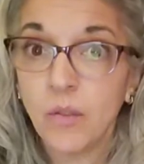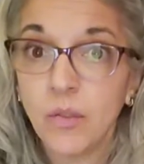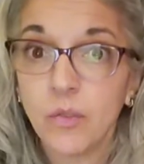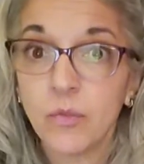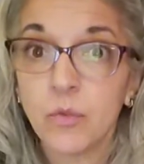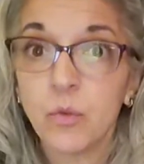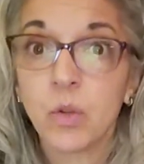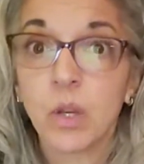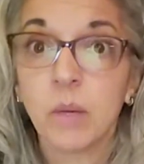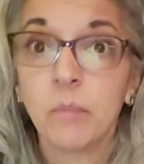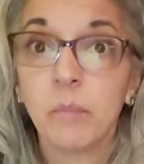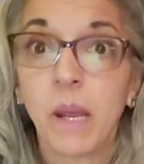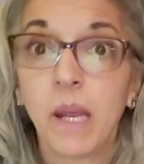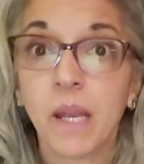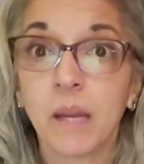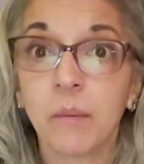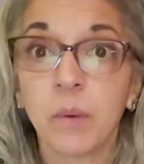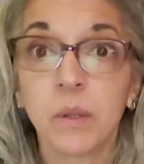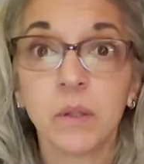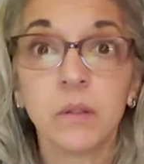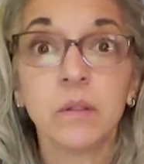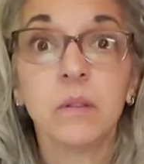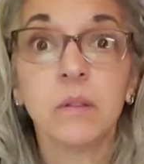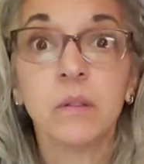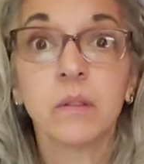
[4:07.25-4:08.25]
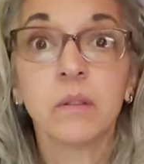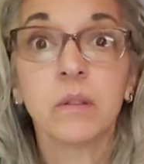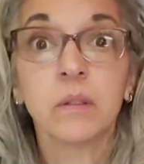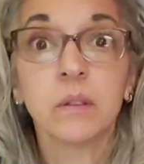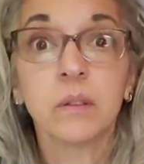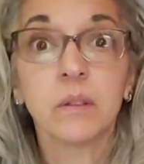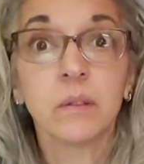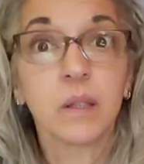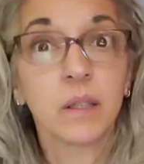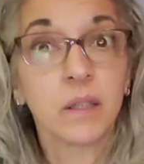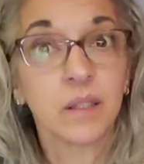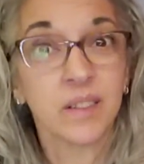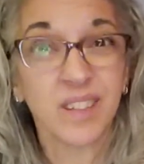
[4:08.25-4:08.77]
if you can make one,
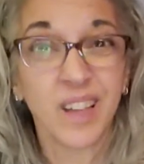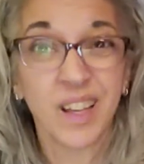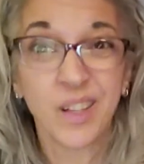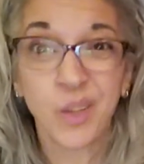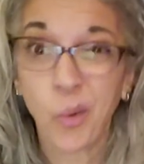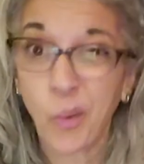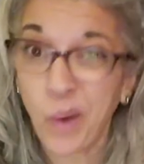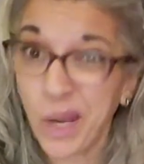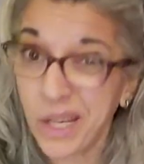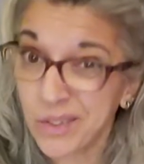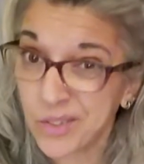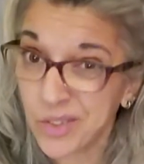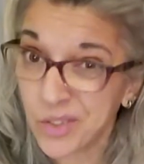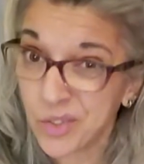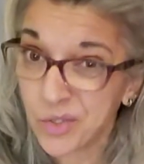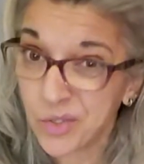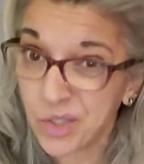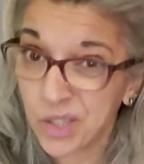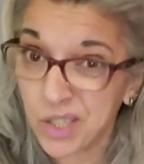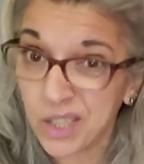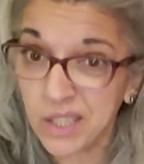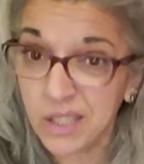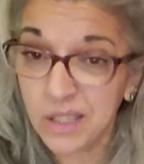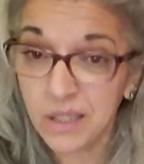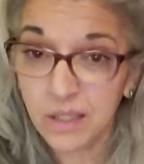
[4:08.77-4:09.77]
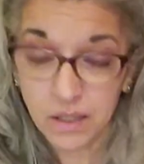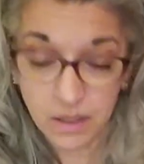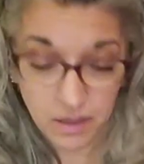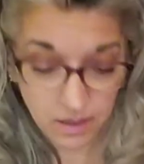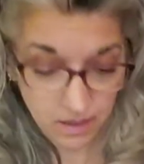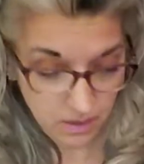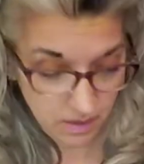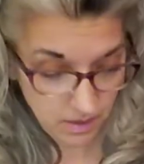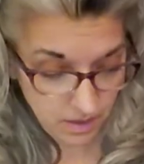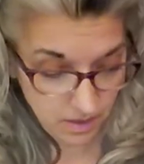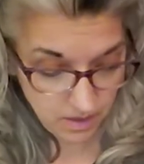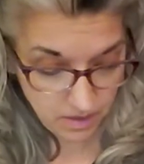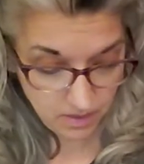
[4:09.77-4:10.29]
because I know 8's a tricky.
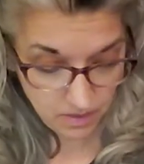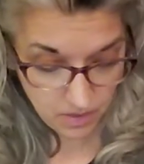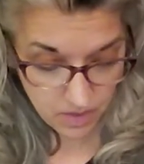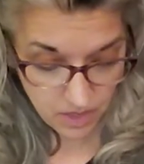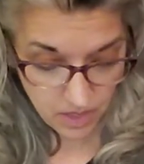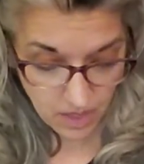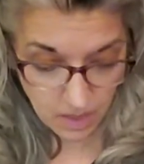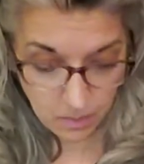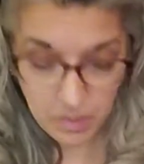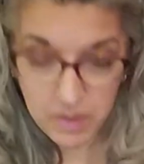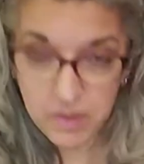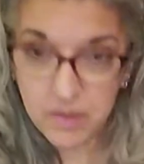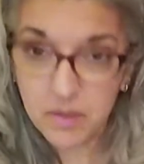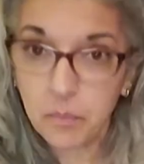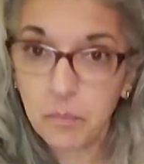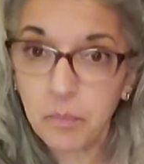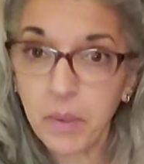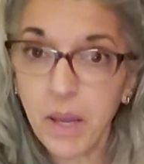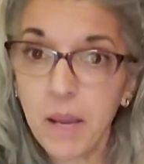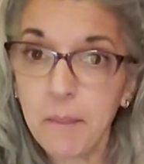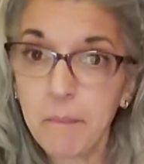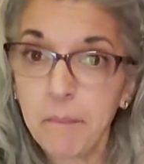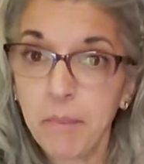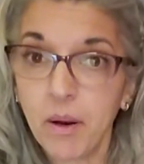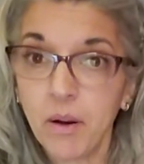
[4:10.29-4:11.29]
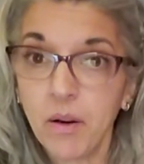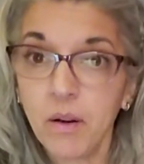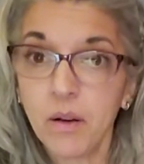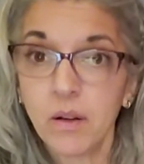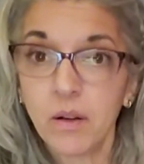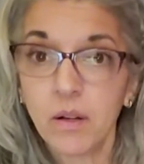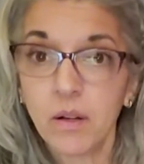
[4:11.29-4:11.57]
Take a piece of paper,